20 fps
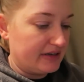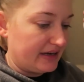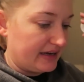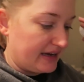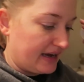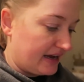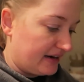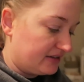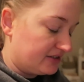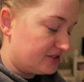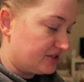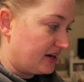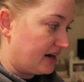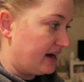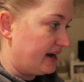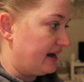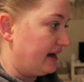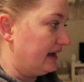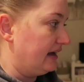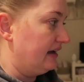I gotta
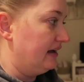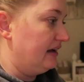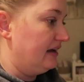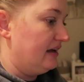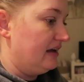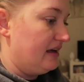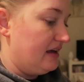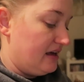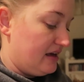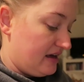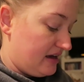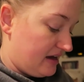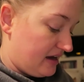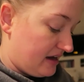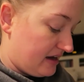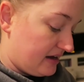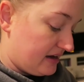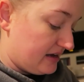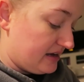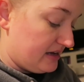try.
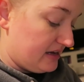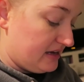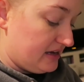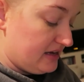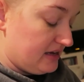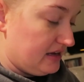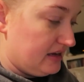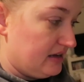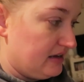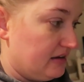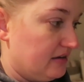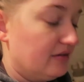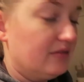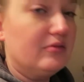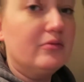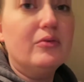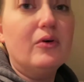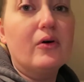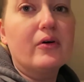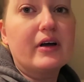
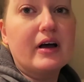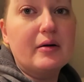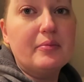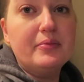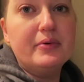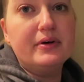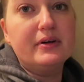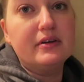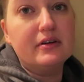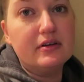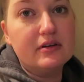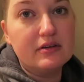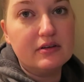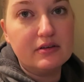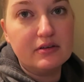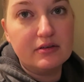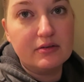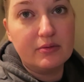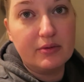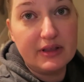I woke up
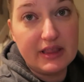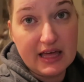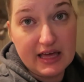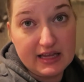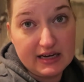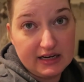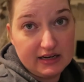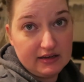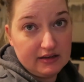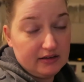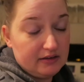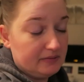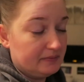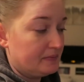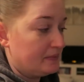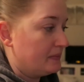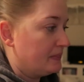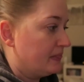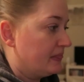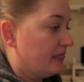with a headache.
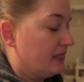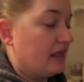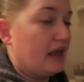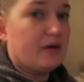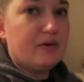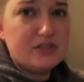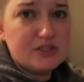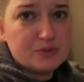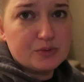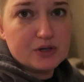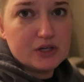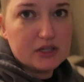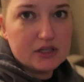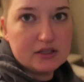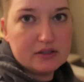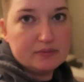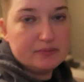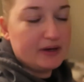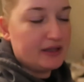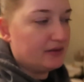I went to
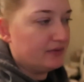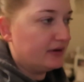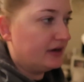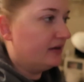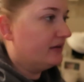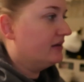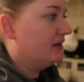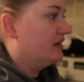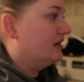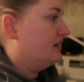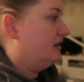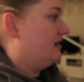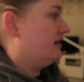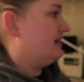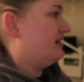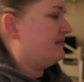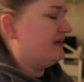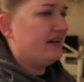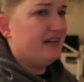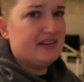work, by the way.
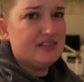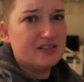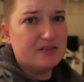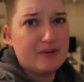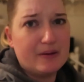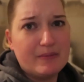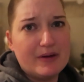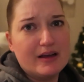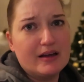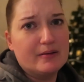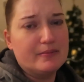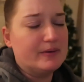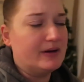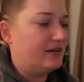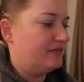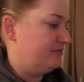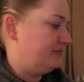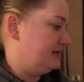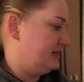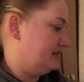Um, I already took my makeup off